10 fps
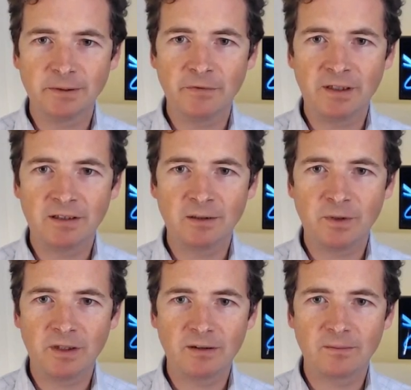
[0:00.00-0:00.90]
We've only
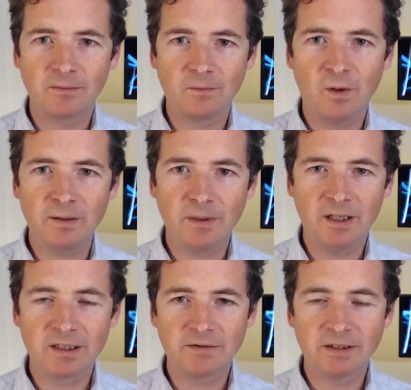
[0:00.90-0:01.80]
done with one
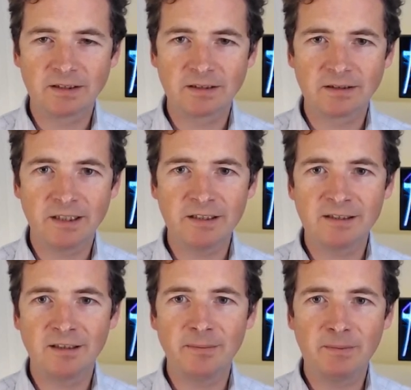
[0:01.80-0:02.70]
part of it, and
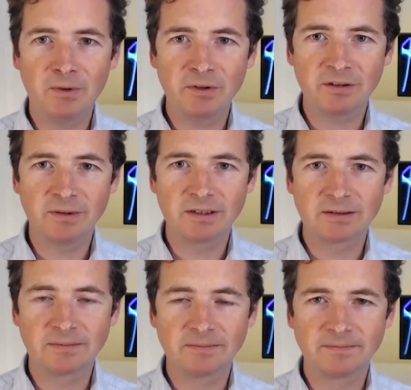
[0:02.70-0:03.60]
there's a little bit more to it.
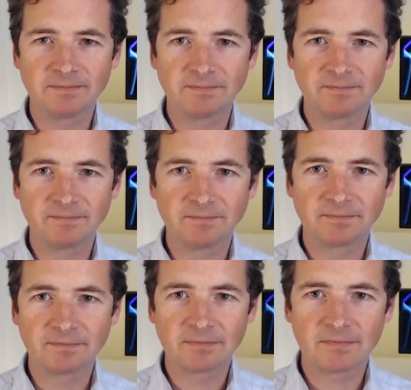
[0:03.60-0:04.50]

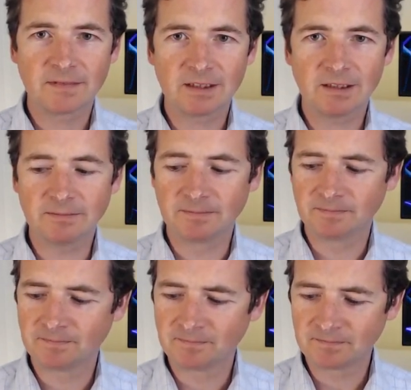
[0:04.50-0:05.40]
So,
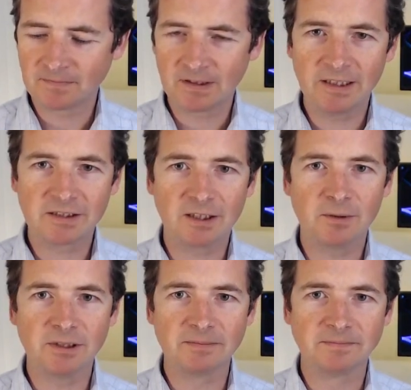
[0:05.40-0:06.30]
let's
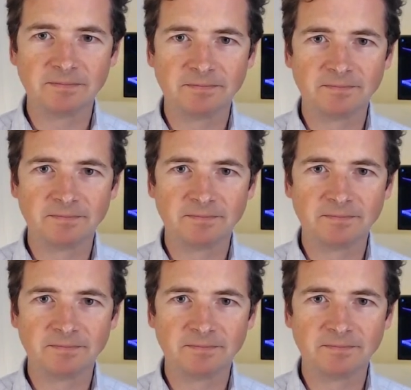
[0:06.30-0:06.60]
go on.